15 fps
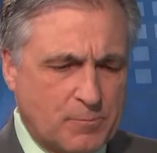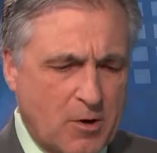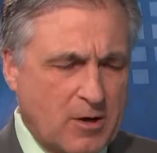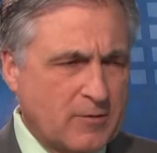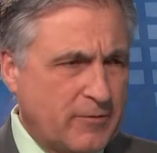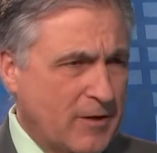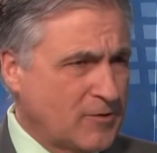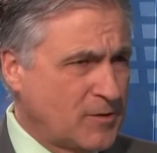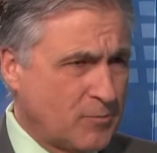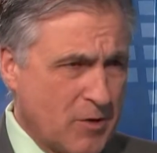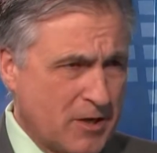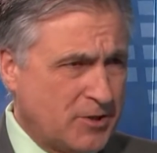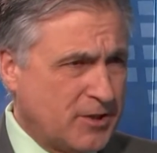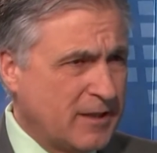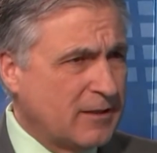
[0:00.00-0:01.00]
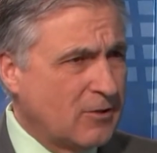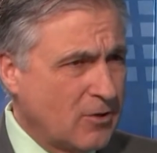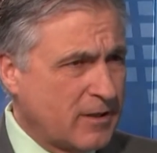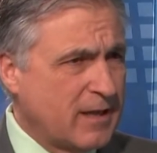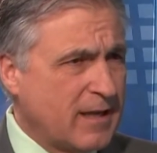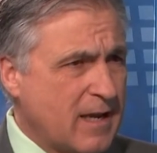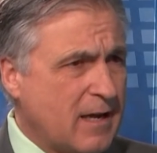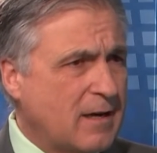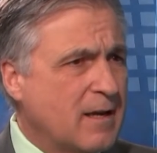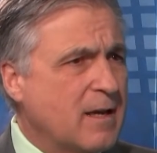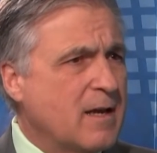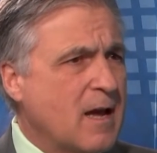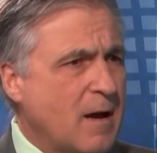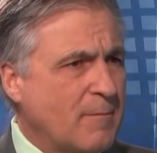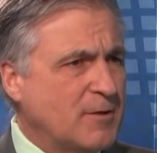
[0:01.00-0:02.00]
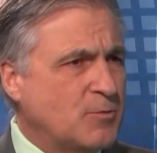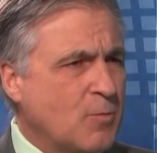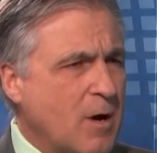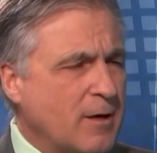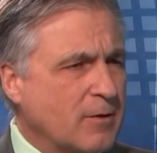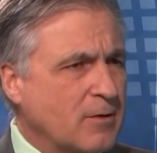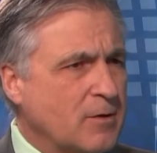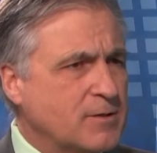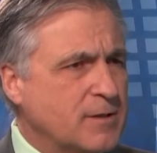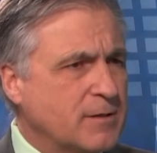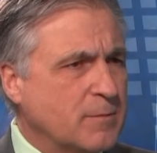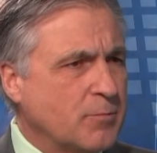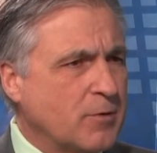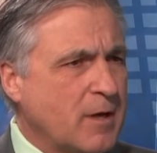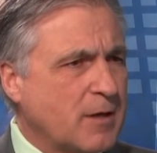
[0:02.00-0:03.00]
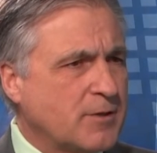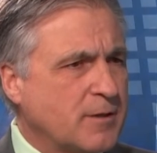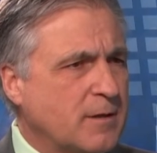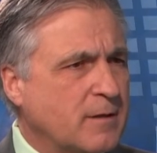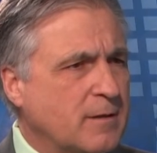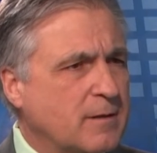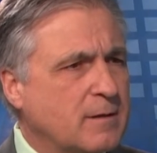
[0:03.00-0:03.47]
part of their spreadsheet, looking at how much water goes into production?